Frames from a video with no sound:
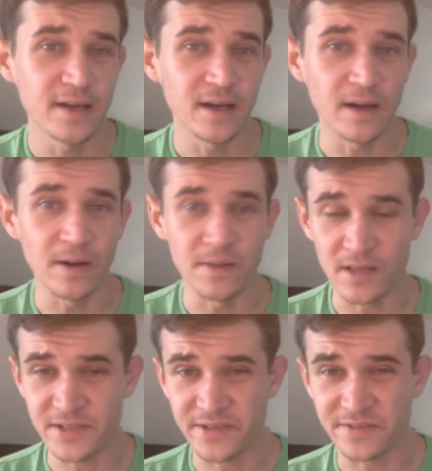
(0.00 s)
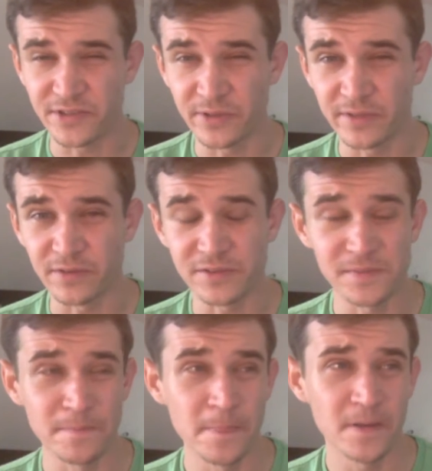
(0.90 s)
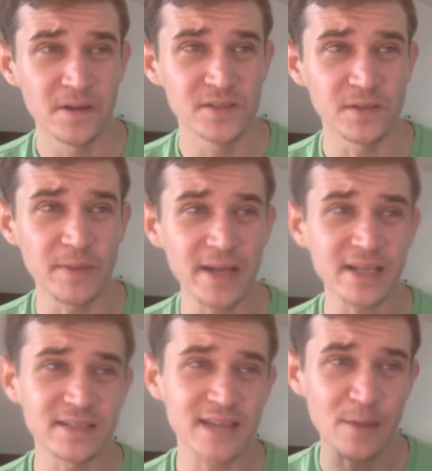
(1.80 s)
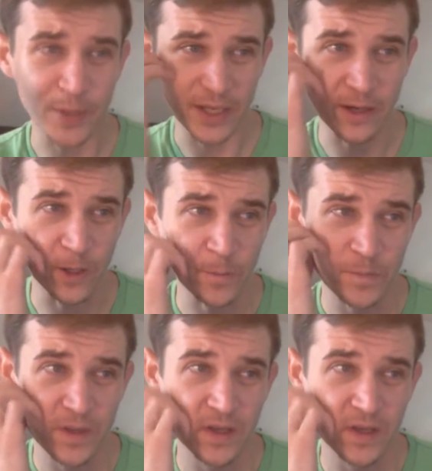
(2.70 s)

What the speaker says: or the lesser of two evils. So back on topic here.